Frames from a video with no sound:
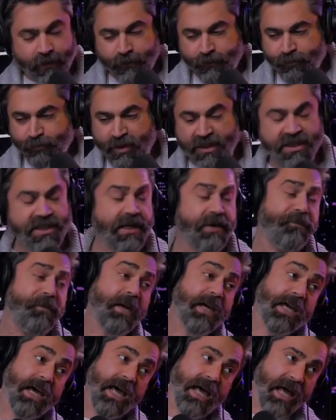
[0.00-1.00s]

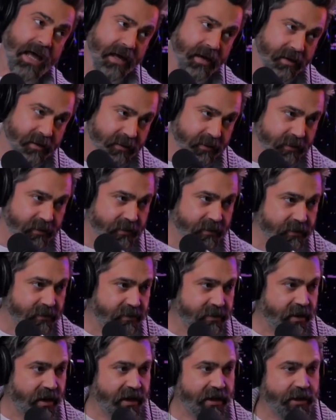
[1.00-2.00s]
Pacifica
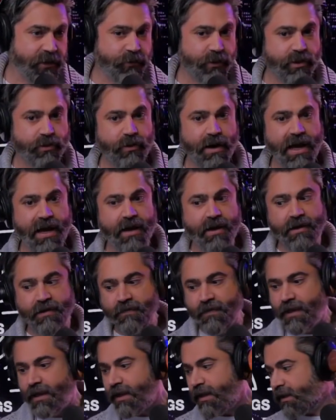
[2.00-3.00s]
talking to a crowd
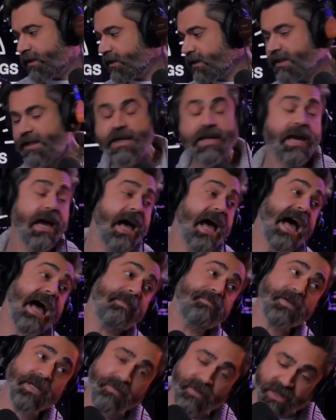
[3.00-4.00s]
of a uh, Kia
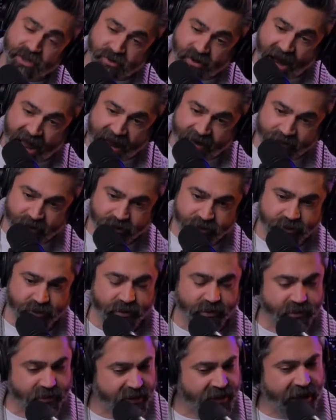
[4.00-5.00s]
Optima drivers.
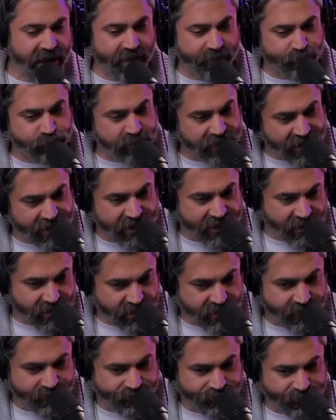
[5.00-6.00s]
Yeah,
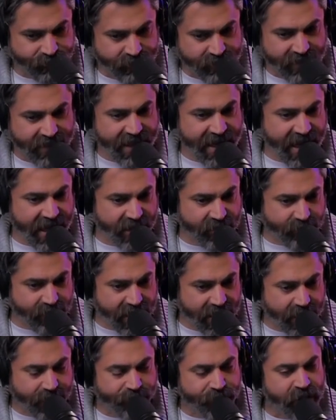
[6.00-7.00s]
please gag
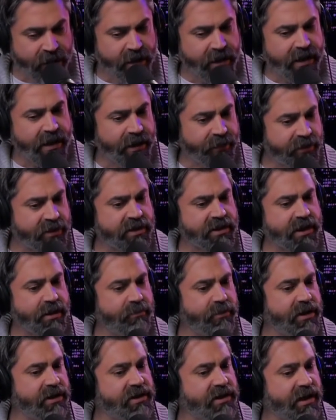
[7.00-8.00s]
me. And then
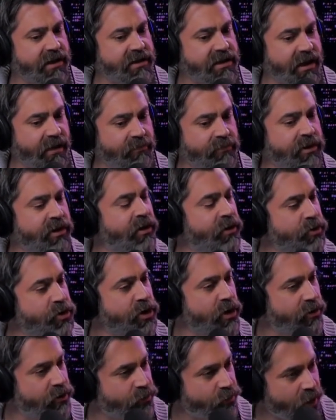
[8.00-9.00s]
somebody said something, you know,
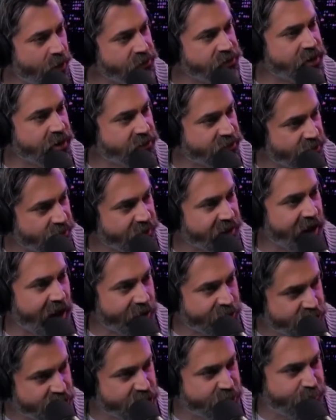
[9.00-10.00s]
Joe DeRosa during
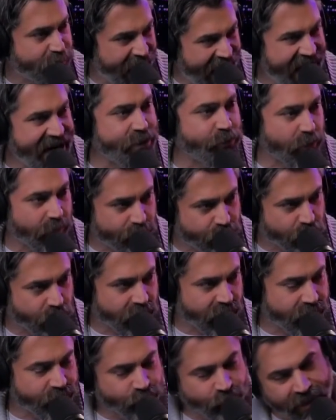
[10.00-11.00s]
our spy
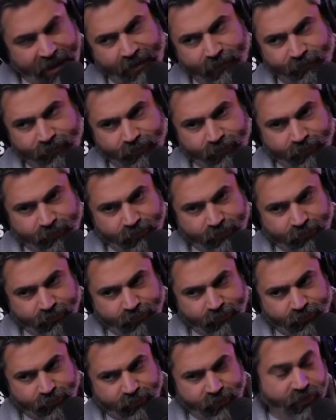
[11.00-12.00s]
report. Well,
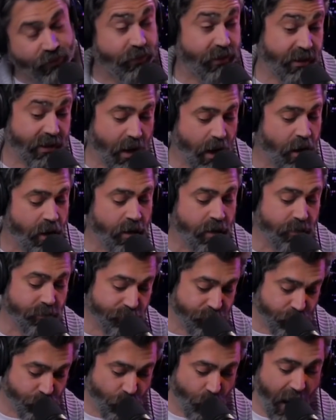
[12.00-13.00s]
during our
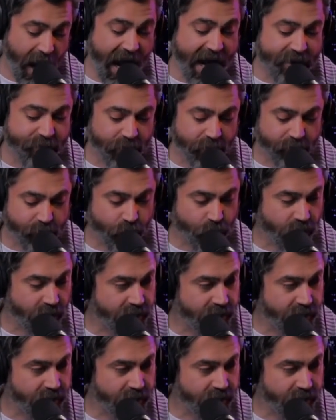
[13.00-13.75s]
pry report.